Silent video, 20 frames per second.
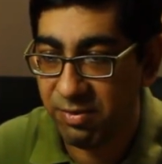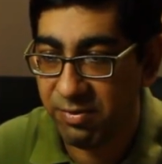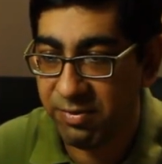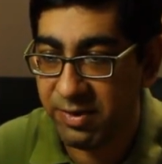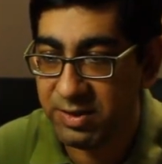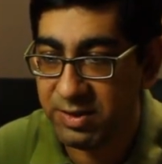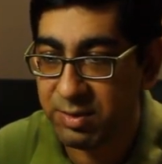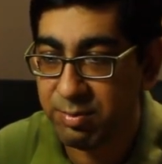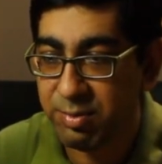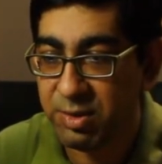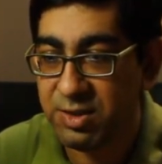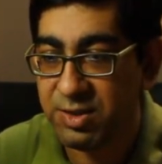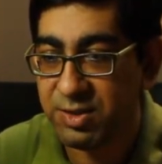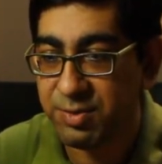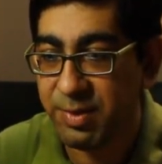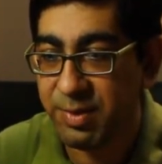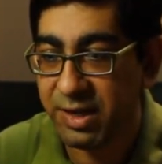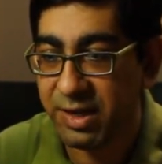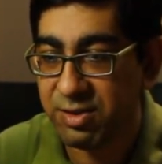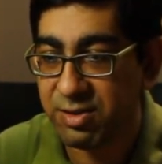visible
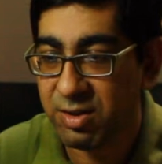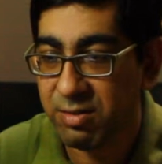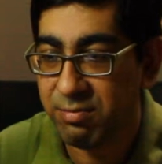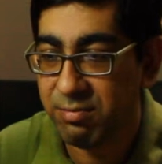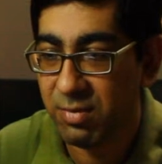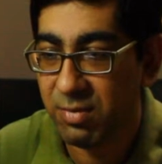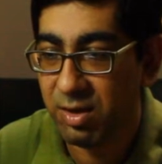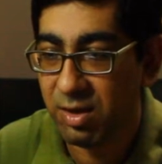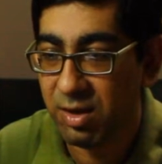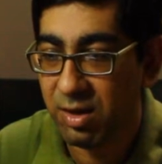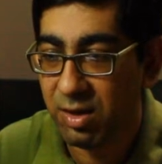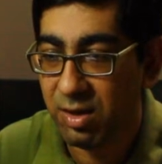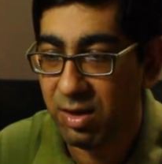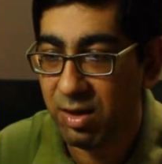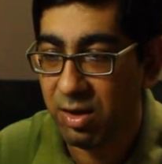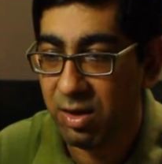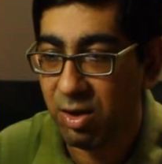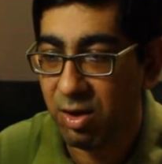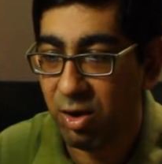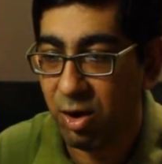spectrum,
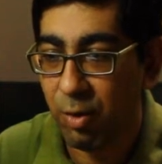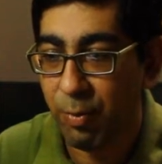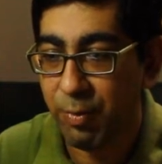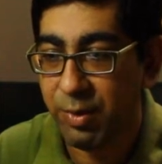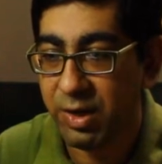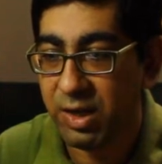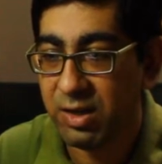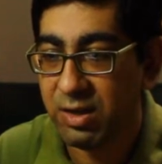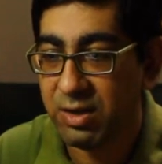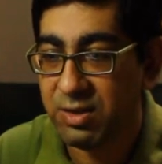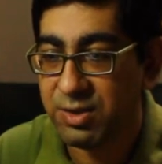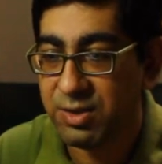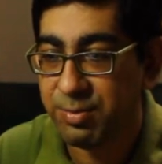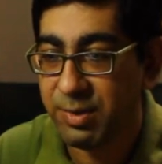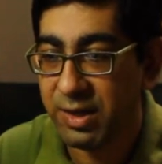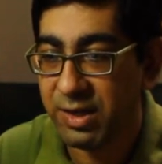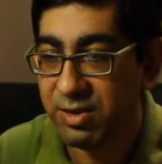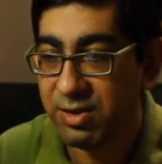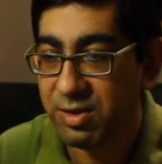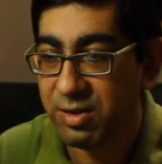optical
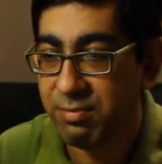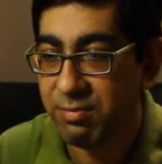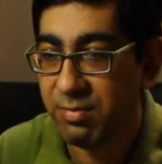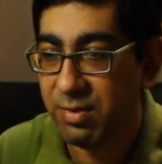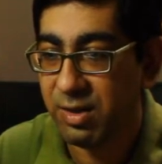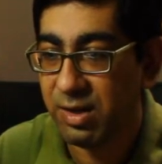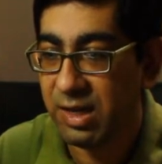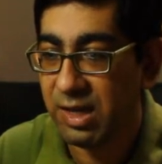spectrum,